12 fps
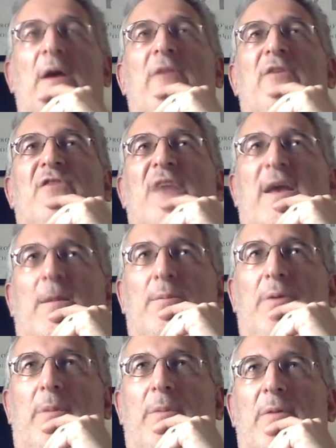The second
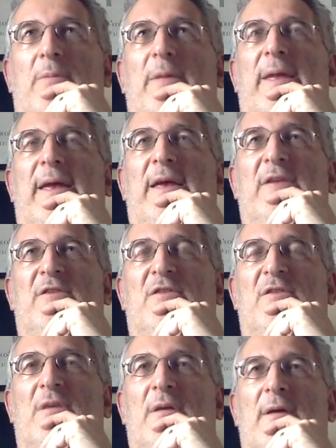problem
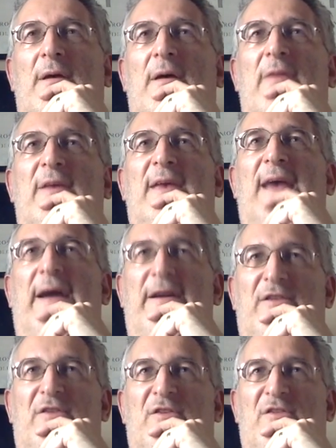is the
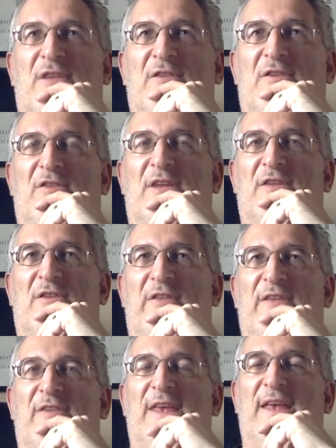characters, as I said, so
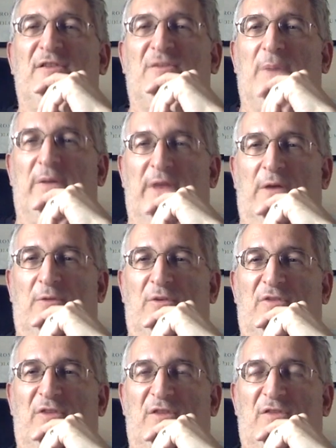there's Isma, the older
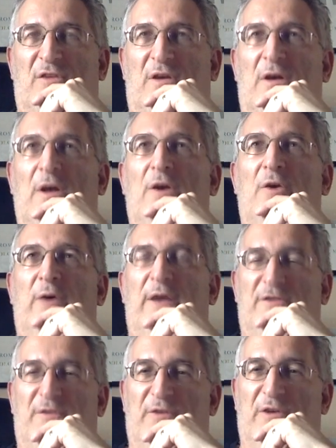sister, who
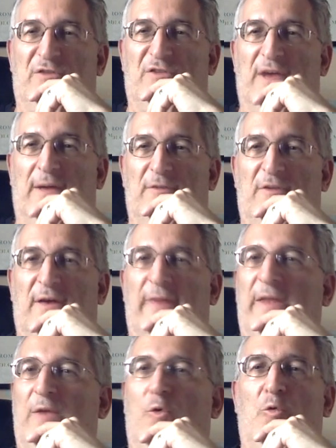has the first chapter and
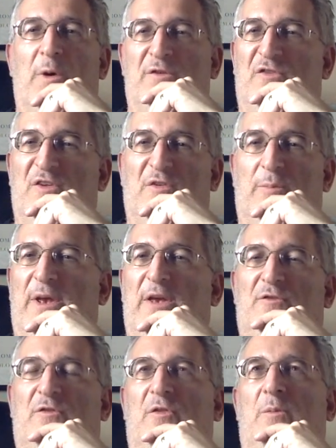then almost
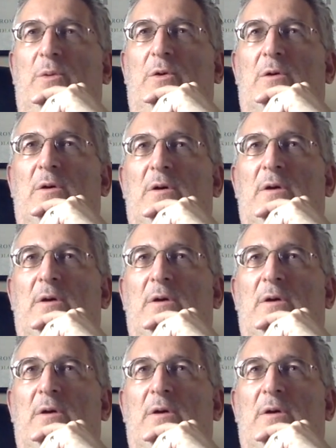disappears from the book.